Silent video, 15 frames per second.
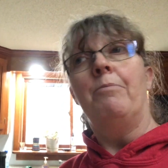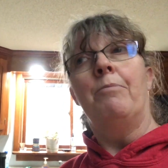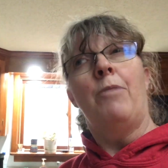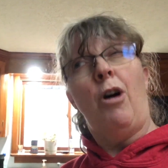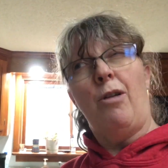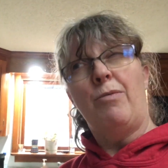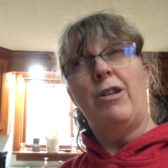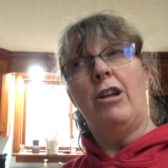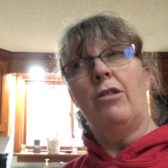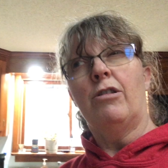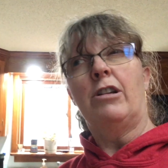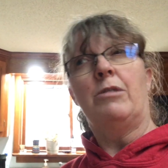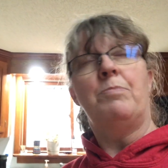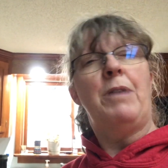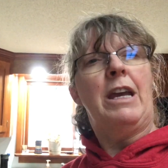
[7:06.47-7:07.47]
already
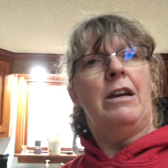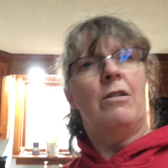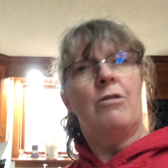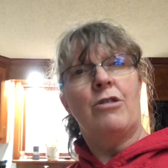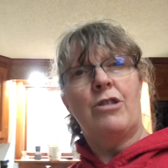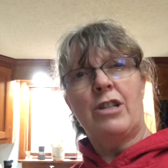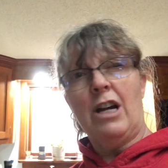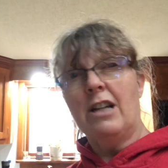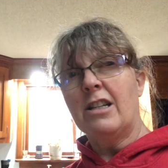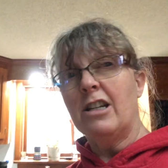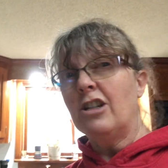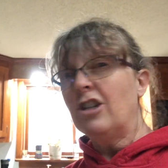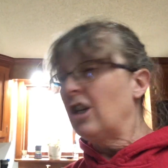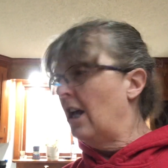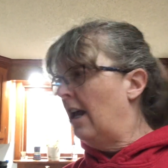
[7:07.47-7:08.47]
cooked bacon or
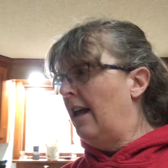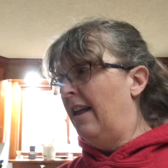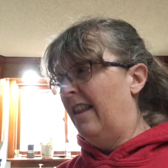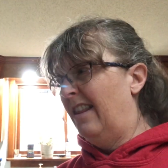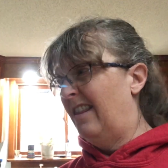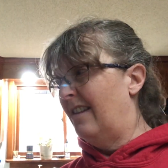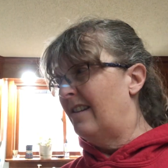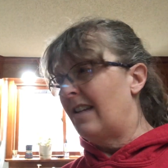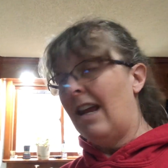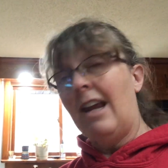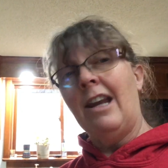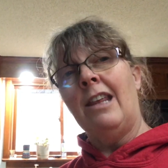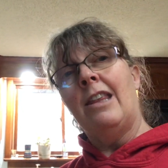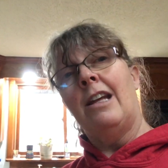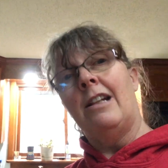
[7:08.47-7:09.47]
sausage.
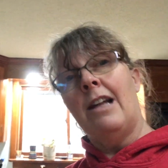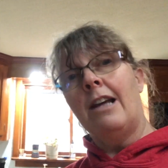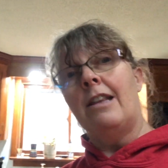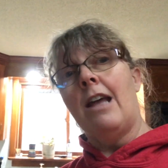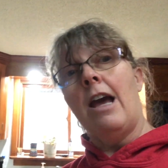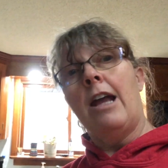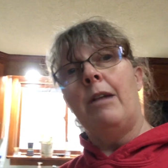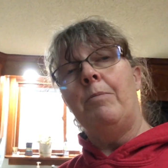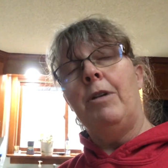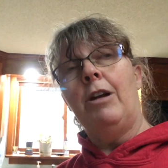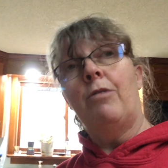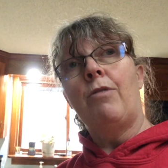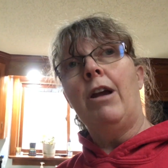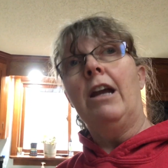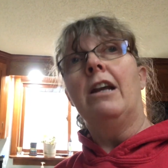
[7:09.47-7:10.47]
Anything like that would be
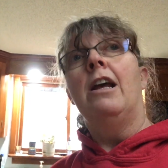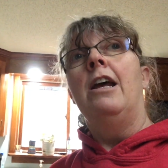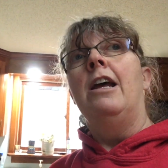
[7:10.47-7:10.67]
great.